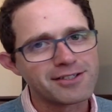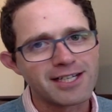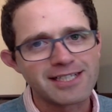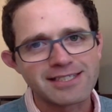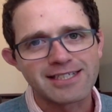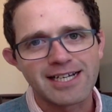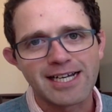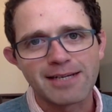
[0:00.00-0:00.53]

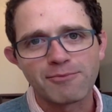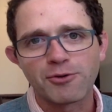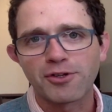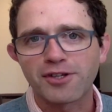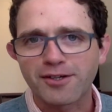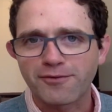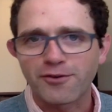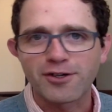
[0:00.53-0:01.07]
next time, we'll
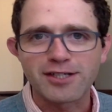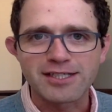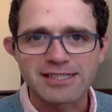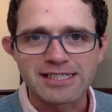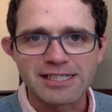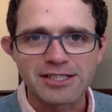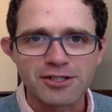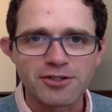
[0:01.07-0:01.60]
look forward to
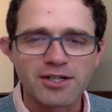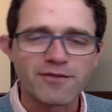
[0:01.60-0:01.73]
seeing you.